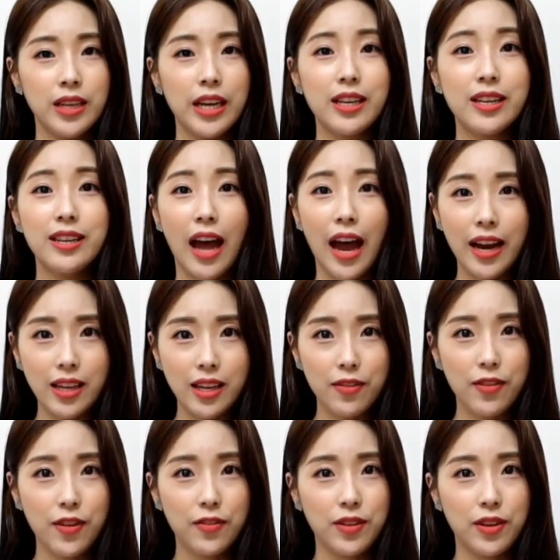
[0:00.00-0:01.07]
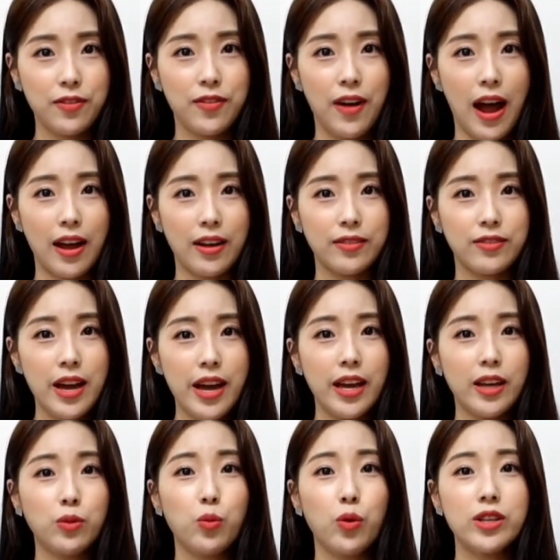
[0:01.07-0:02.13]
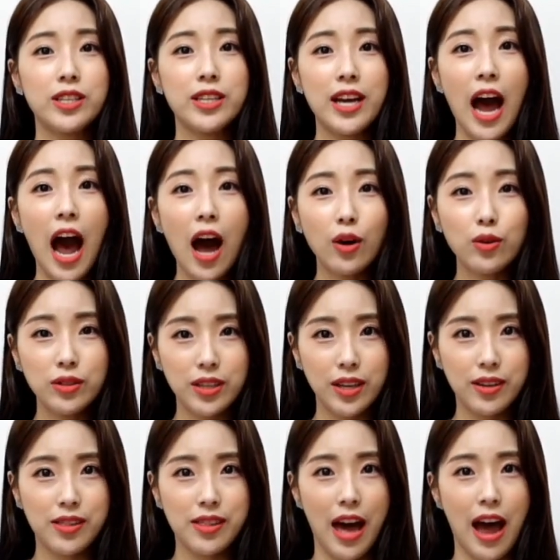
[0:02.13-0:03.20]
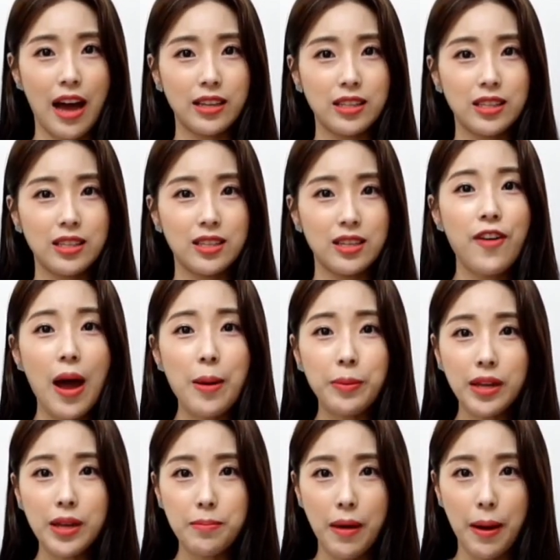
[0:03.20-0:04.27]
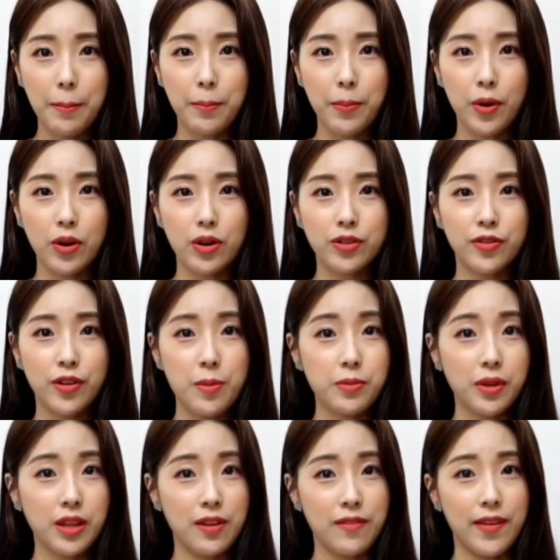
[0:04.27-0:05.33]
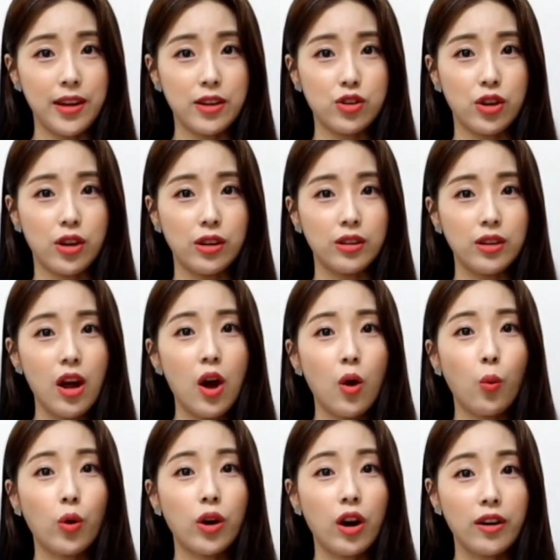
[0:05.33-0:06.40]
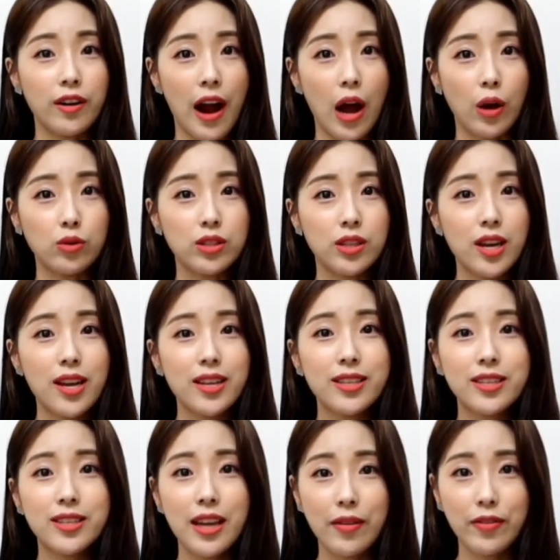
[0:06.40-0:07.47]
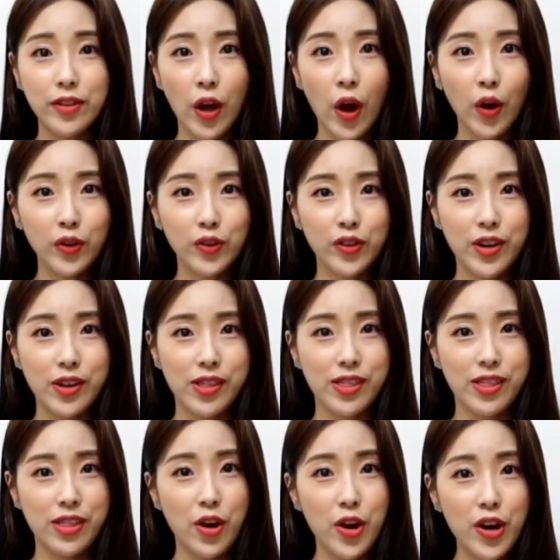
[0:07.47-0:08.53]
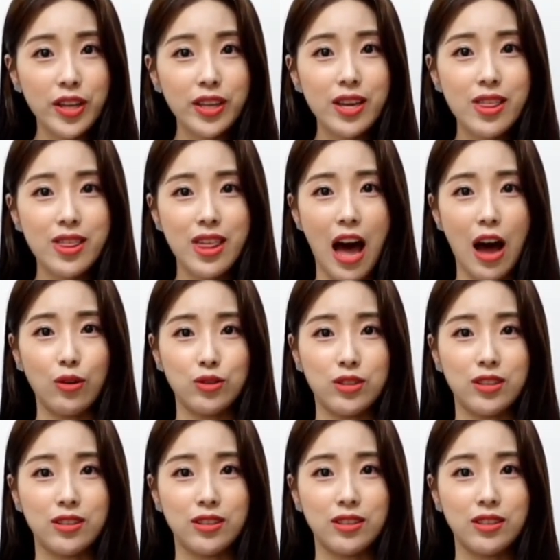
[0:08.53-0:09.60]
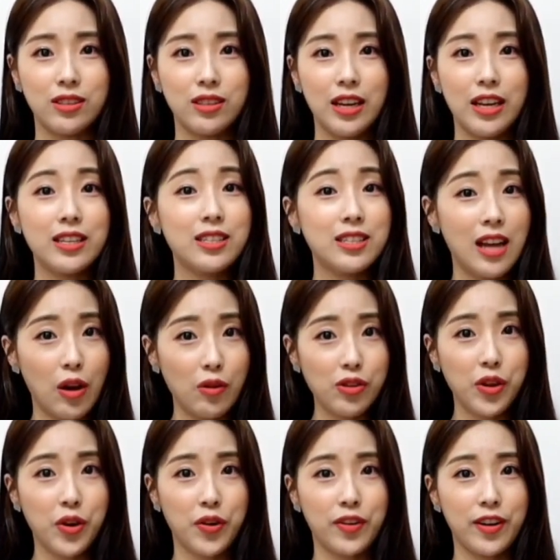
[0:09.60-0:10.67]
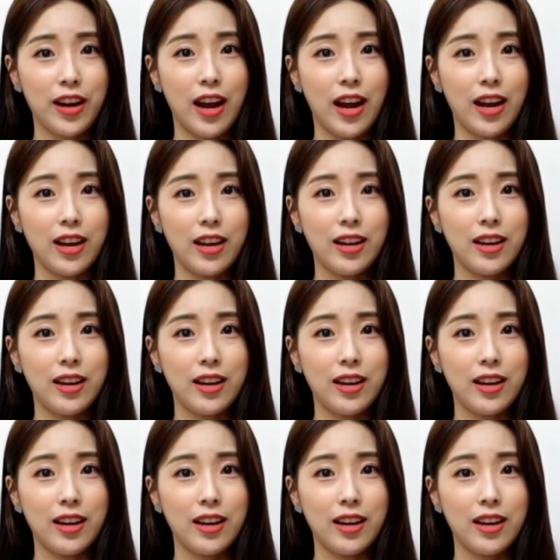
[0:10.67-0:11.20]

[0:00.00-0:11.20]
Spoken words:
In 1955, it was counted that family members from the division were around 730,000 in South Korea